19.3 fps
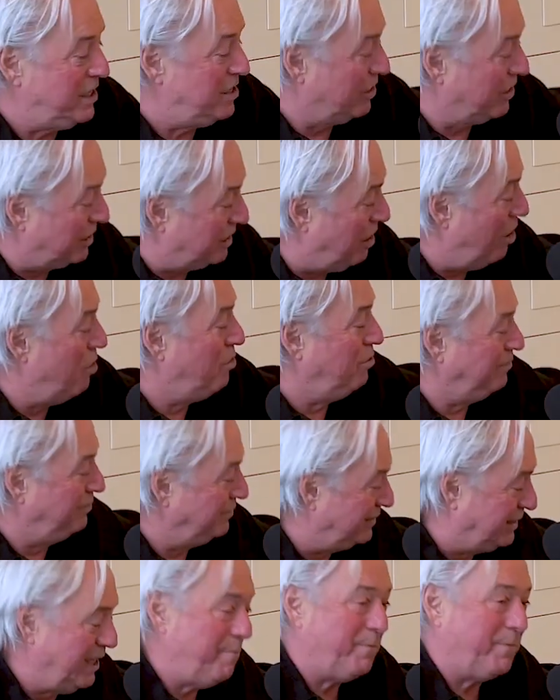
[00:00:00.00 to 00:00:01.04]
you go
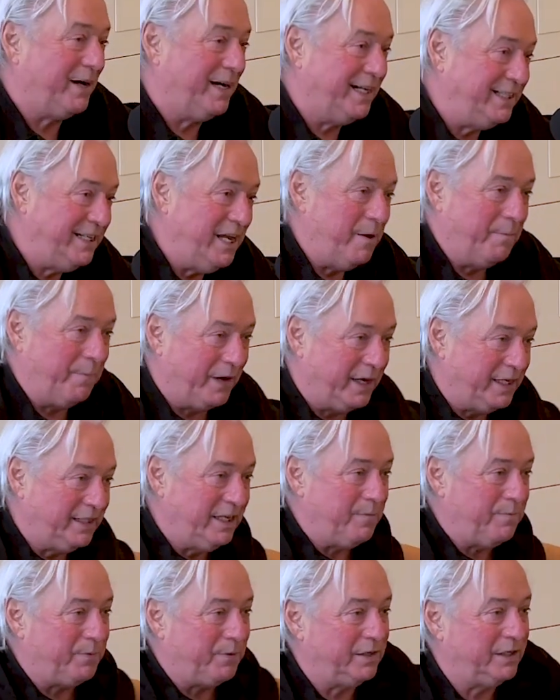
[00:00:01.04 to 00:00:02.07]
deeper and deeper and
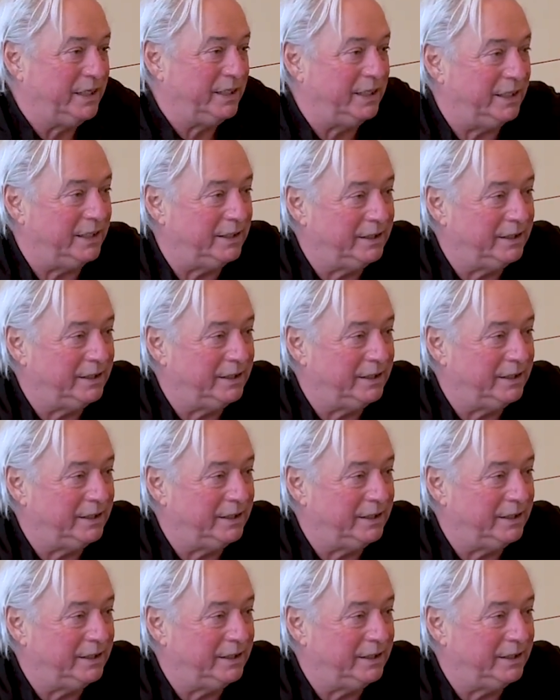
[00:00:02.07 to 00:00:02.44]
deeper in it.